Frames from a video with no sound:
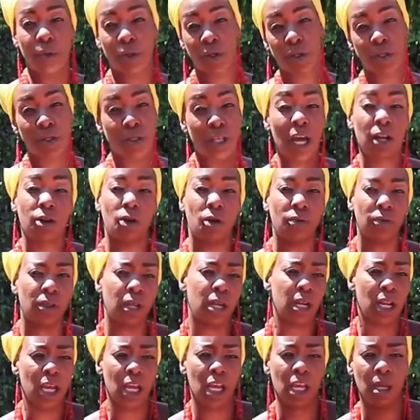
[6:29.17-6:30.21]
because they're not
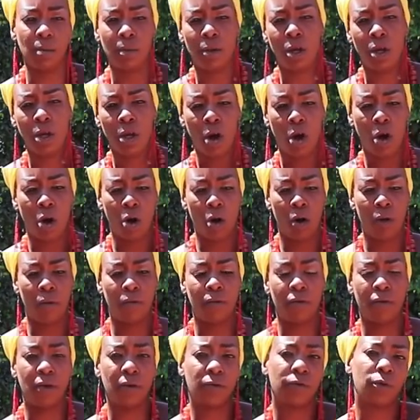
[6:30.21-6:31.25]
the name
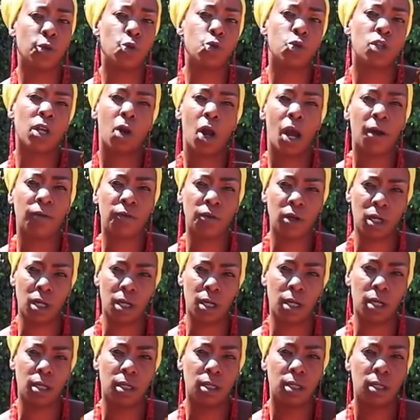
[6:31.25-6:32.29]
of the future
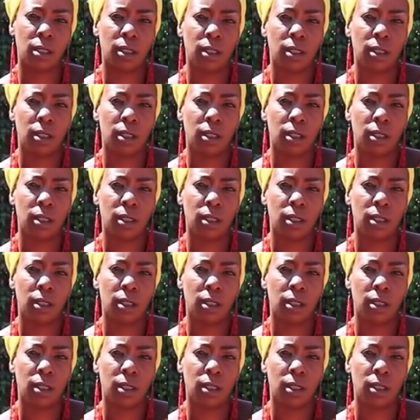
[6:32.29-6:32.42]
Africa,